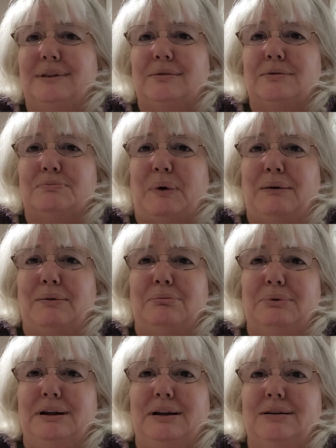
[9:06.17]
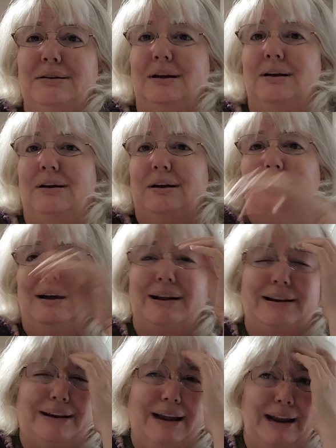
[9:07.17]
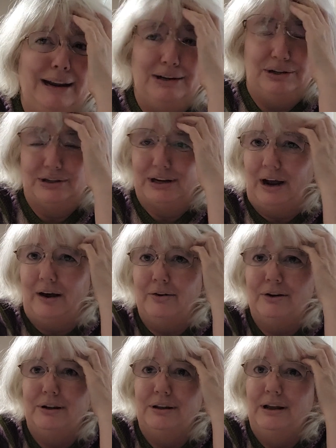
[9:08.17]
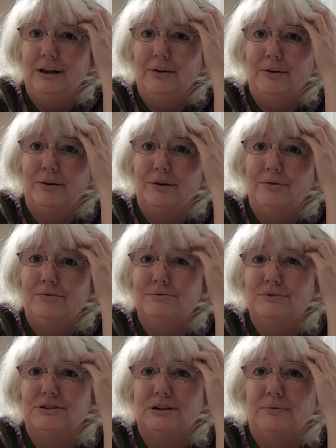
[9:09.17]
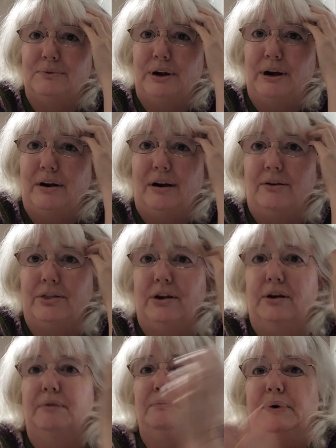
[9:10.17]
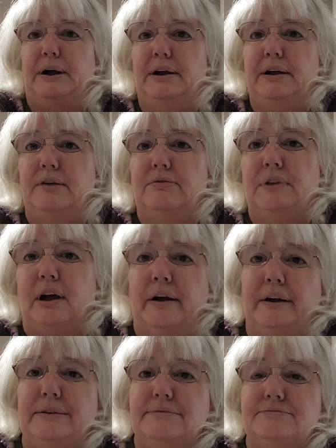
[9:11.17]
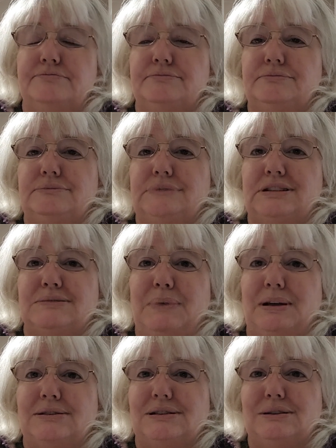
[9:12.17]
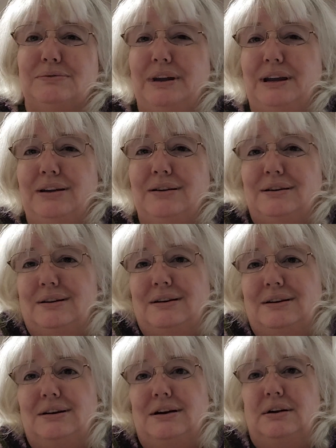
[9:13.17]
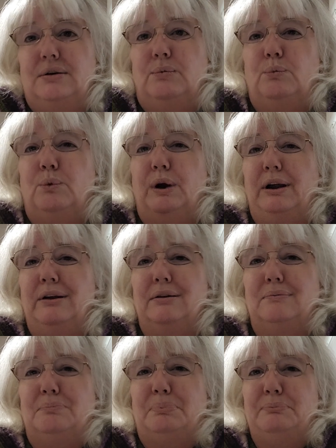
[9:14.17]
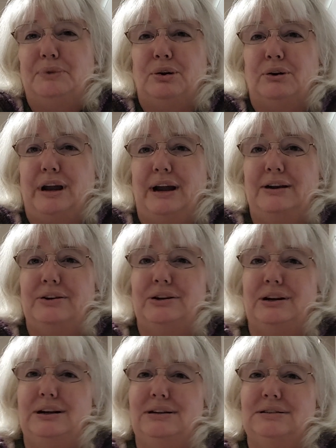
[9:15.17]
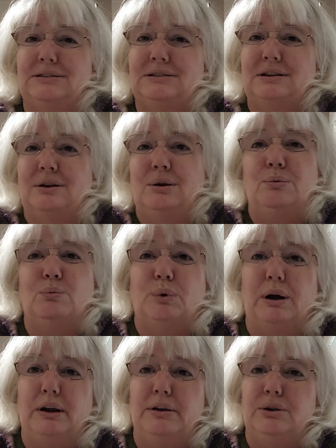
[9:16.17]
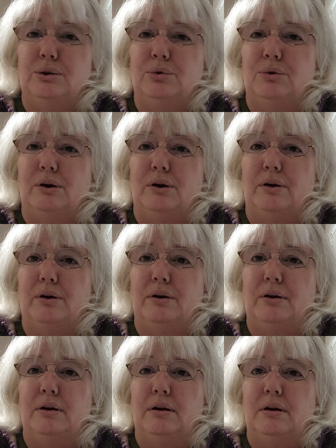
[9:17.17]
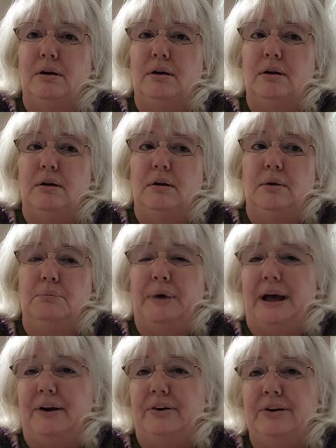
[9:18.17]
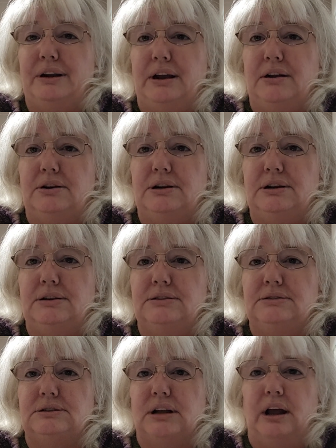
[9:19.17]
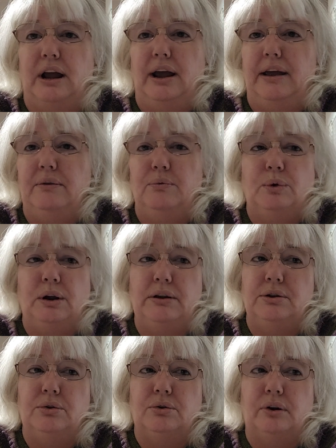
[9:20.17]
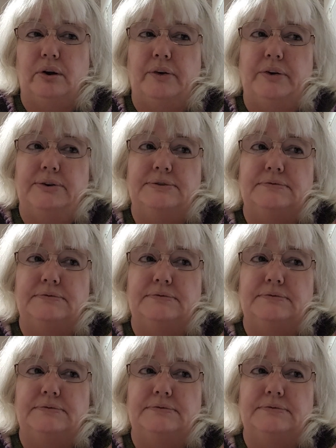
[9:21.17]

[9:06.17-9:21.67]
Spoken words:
was probably a gauge calculator somewhere out there, but if not, just message me what your gauge is, what your pattern gauge is, and what your